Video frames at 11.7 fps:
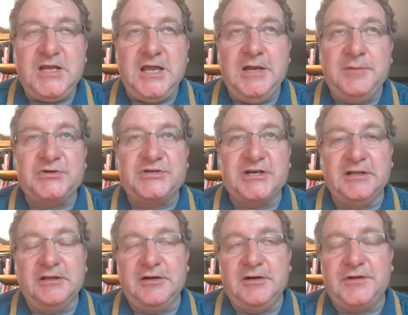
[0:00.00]
And
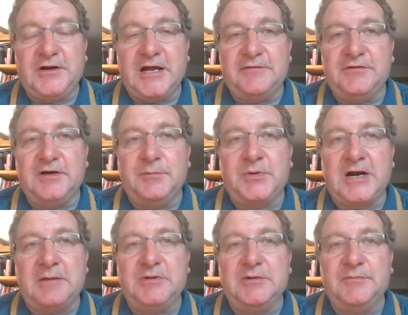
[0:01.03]
particularly if they're having a
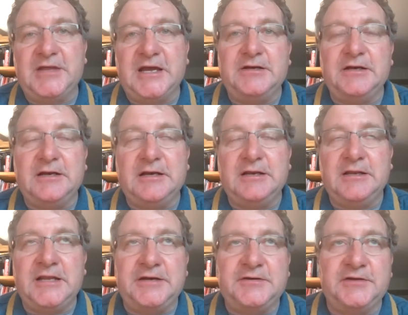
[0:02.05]
problem
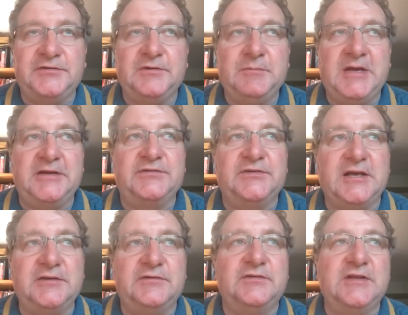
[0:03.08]
that doesn't make
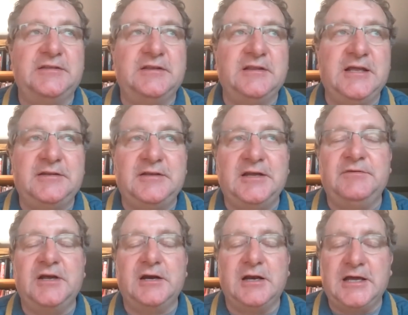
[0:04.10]
sense, that they've
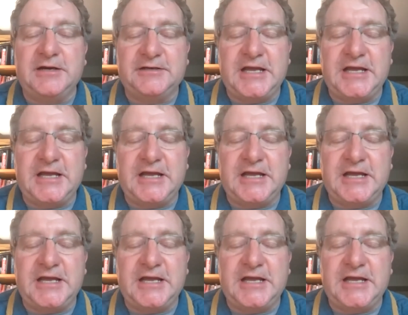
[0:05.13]
done a lot of